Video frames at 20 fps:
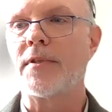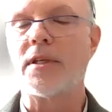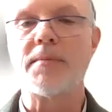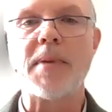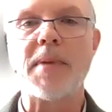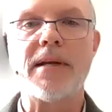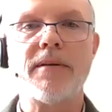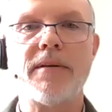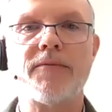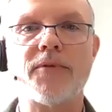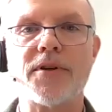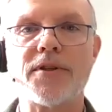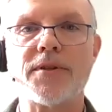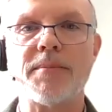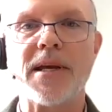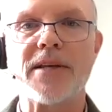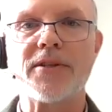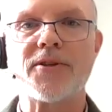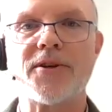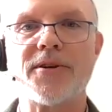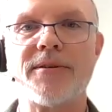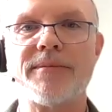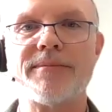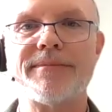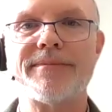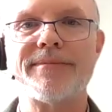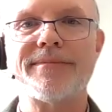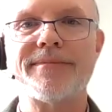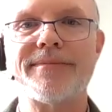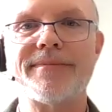suspended for a semester,
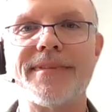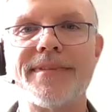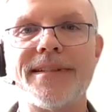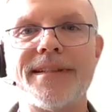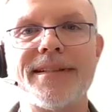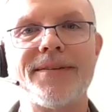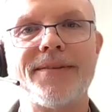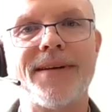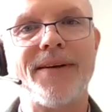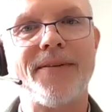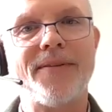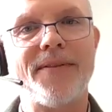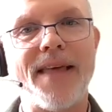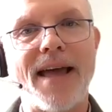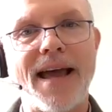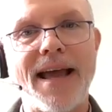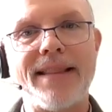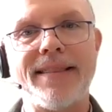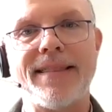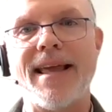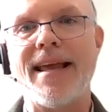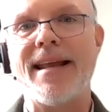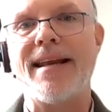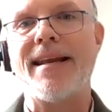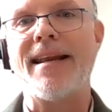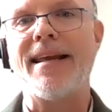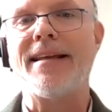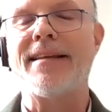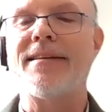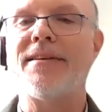Well, that
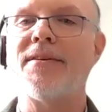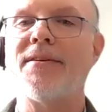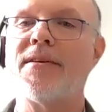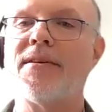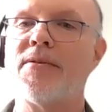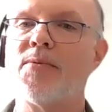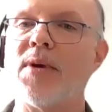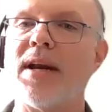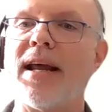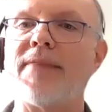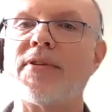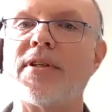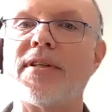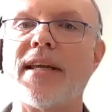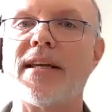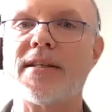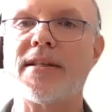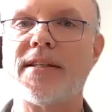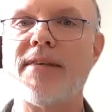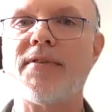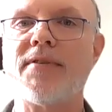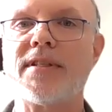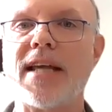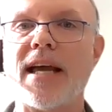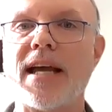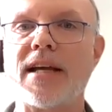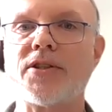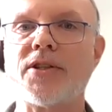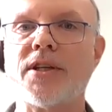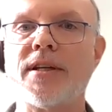then you would have to take a
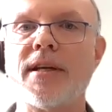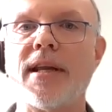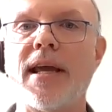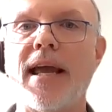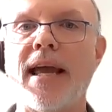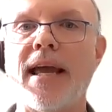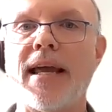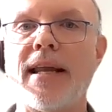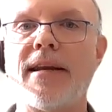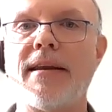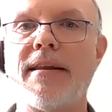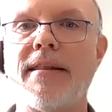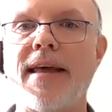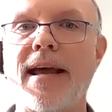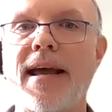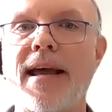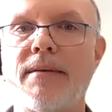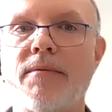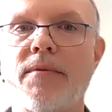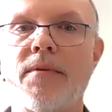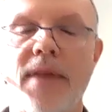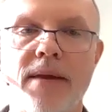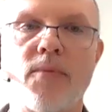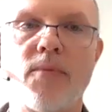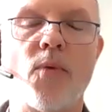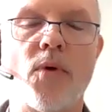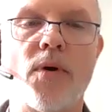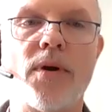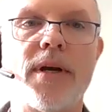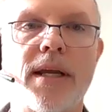CVIS action, and that
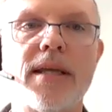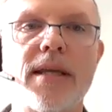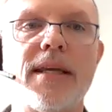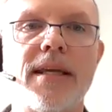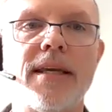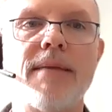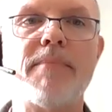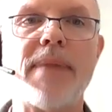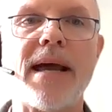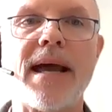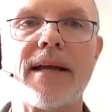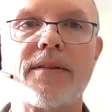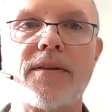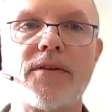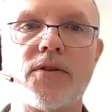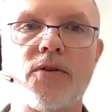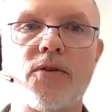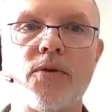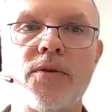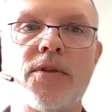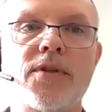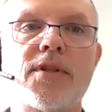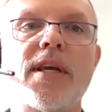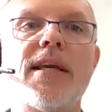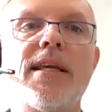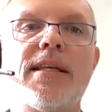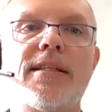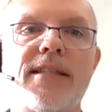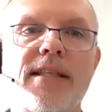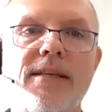then would impact the student's
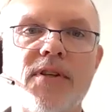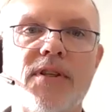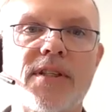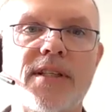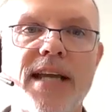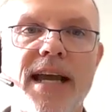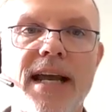CVIS